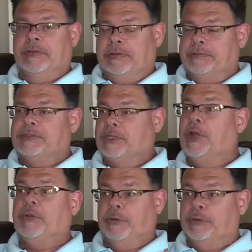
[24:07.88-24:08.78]

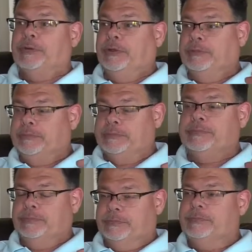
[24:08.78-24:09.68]
southern
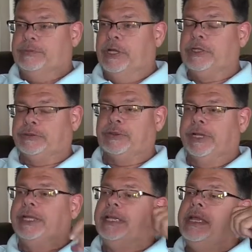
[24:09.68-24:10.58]

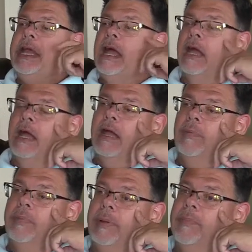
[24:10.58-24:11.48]
country.
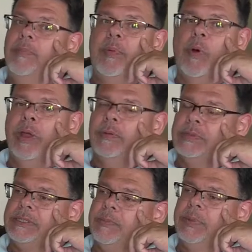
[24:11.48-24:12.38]
But boy, it
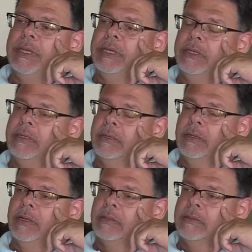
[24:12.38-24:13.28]
was a big
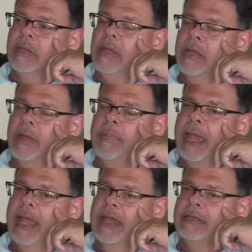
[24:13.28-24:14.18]
club,
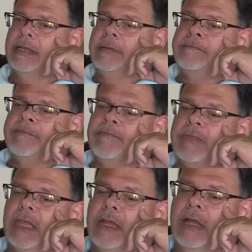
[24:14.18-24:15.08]
and
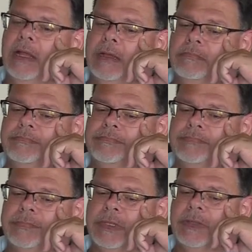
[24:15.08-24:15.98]

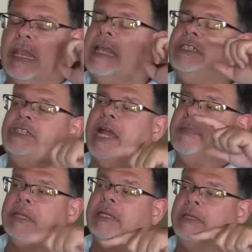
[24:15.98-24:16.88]
the Lady
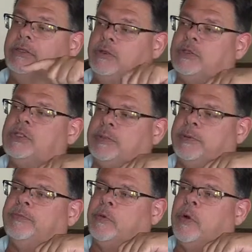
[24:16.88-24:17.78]
Chablis used to
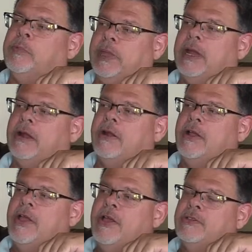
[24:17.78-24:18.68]
perform there.
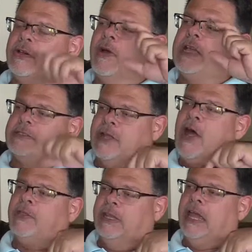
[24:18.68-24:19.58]
So I
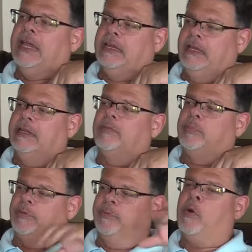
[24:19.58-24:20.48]
saw the lady
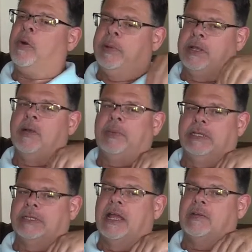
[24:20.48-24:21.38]
perform a couple
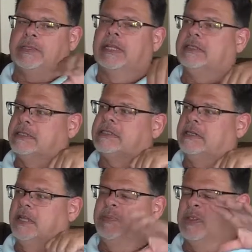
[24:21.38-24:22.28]
of times at this
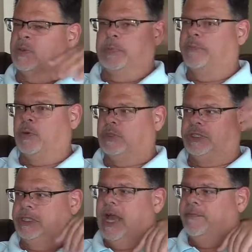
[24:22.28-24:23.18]
club. This was before
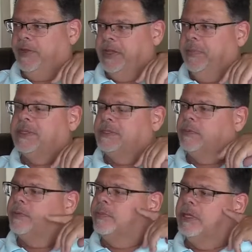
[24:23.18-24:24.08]
she got famous
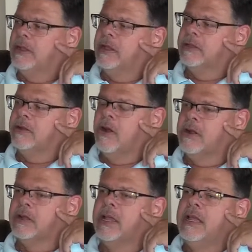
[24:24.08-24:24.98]
with Midnight in the
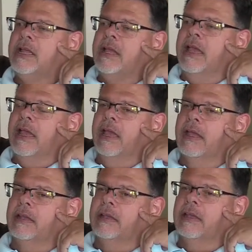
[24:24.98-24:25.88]
Garden,
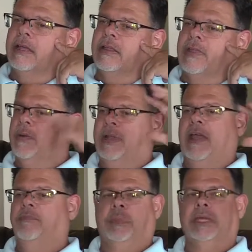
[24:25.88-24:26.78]
and they would
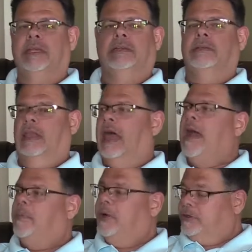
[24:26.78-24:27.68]
have big,
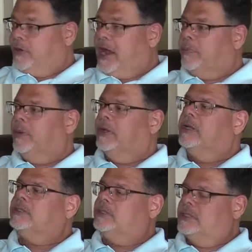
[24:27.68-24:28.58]
elaborate drag
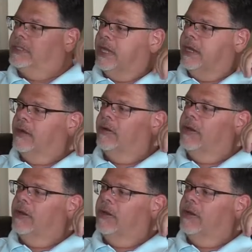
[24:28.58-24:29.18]
productions there.